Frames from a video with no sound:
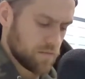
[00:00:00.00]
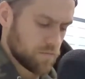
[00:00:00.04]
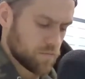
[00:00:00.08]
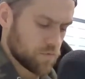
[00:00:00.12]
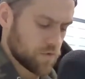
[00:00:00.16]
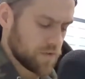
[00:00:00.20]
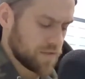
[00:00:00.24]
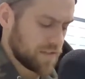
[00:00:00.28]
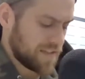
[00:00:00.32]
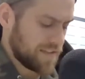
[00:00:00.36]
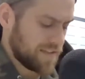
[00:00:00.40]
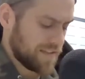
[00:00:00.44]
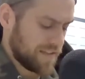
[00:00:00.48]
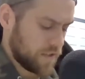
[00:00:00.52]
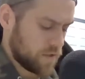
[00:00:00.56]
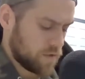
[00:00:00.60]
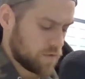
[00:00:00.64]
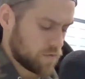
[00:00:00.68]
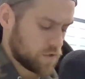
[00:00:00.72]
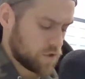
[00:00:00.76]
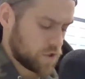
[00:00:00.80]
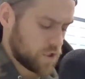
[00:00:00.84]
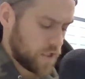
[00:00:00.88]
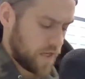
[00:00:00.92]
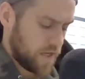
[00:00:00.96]
really
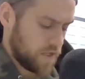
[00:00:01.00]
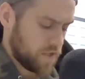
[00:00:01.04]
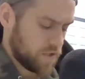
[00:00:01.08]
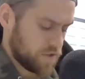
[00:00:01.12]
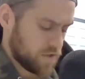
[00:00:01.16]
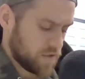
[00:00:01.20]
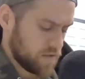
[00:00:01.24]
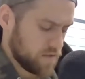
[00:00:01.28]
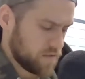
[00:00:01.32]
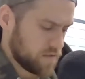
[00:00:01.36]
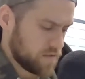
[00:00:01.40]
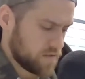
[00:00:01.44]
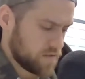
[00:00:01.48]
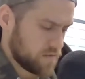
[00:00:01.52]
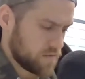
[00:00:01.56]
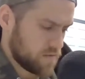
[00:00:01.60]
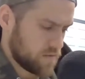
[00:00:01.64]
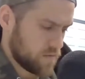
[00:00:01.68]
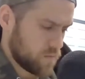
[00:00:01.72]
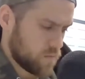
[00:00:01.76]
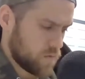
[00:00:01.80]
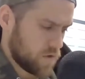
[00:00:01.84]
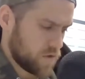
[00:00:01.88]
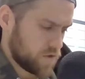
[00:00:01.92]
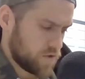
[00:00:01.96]
little changes
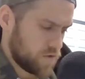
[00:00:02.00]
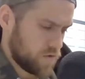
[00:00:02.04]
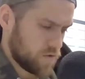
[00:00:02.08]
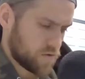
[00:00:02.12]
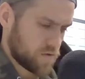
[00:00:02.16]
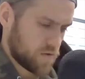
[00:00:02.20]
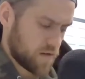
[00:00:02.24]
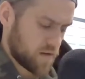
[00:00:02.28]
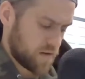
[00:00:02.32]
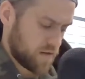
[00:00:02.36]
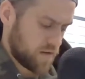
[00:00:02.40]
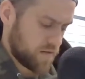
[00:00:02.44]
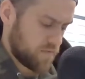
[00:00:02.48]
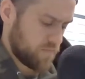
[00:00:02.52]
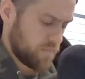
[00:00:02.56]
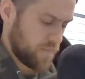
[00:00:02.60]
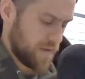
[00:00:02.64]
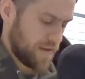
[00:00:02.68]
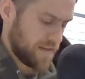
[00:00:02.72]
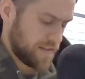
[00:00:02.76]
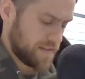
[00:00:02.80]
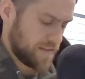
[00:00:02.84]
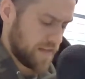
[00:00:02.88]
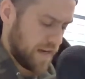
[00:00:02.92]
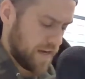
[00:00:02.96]
once you start kind of
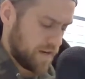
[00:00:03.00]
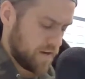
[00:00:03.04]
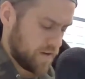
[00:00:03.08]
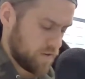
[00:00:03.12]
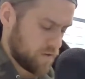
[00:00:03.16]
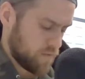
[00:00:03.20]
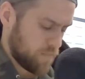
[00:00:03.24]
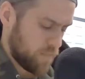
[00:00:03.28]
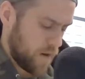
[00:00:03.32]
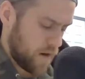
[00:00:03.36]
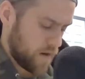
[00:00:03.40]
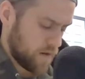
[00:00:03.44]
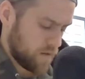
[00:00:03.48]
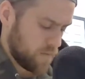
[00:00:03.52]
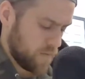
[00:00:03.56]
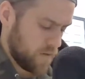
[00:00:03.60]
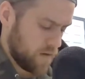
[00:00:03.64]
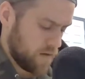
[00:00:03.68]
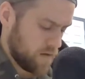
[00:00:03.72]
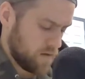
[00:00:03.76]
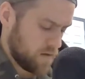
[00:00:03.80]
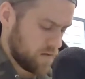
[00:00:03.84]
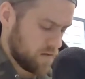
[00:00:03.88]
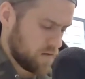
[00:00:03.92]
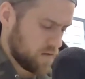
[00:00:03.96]
maintaining your body
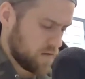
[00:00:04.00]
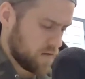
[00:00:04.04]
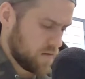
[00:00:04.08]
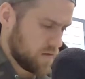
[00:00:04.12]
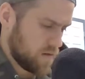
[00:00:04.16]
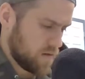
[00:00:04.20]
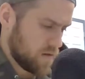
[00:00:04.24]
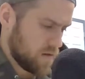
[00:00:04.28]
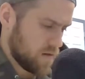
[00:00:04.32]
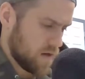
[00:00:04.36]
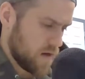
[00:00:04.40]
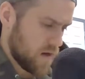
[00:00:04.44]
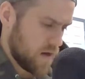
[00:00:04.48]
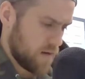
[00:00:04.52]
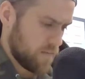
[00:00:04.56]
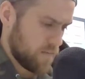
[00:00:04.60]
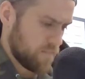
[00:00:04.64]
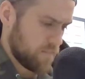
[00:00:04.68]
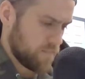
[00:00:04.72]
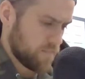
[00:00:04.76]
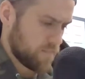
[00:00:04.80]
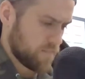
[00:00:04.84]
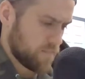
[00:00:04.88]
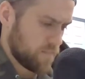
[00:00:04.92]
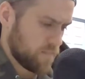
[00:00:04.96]
weight.
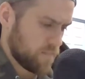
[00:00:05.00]
And